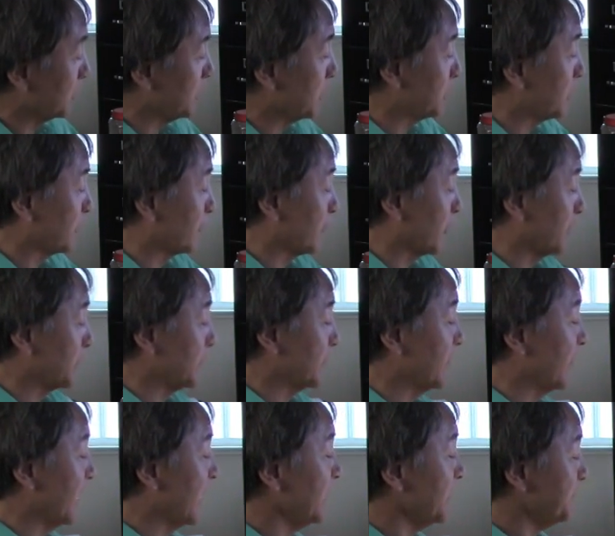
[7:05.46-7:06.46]
be
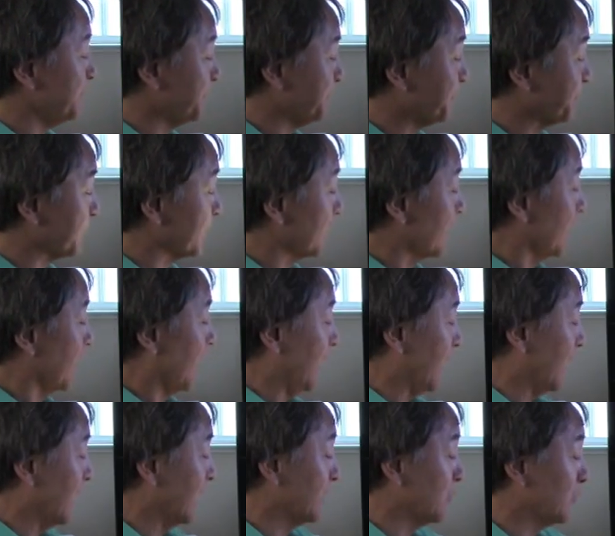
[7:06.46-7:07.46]
performing that.
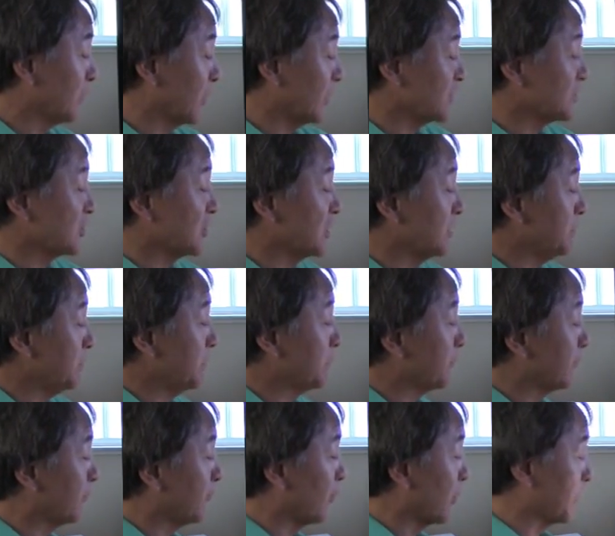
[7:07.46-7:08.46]
And we're also going to be
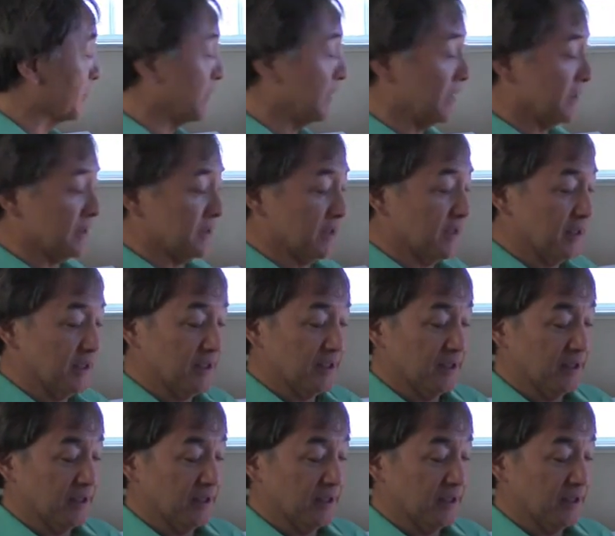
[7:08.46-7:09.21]
performing